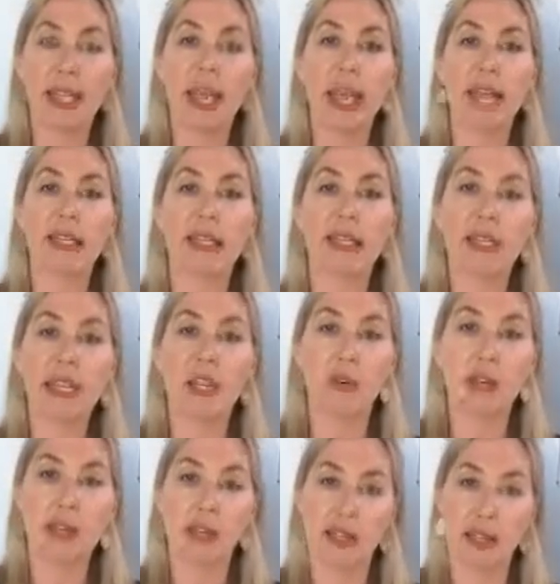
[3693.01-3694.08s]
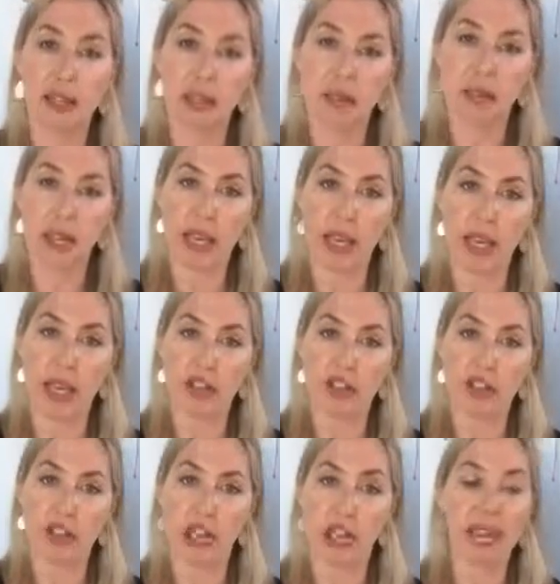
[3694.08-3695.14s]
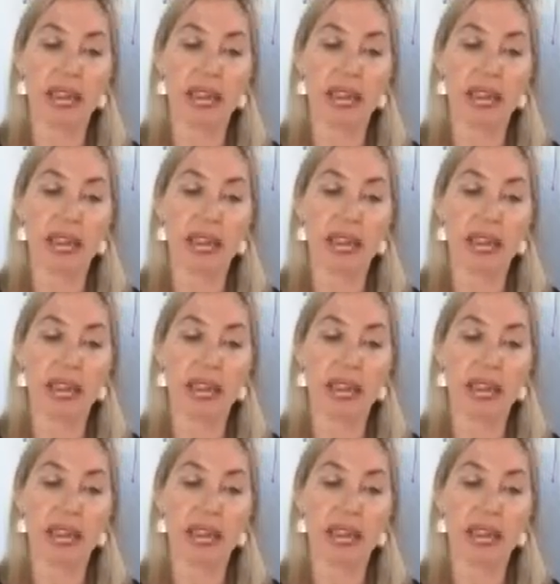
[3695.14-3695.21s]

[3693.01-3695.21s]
and decreasing the pH.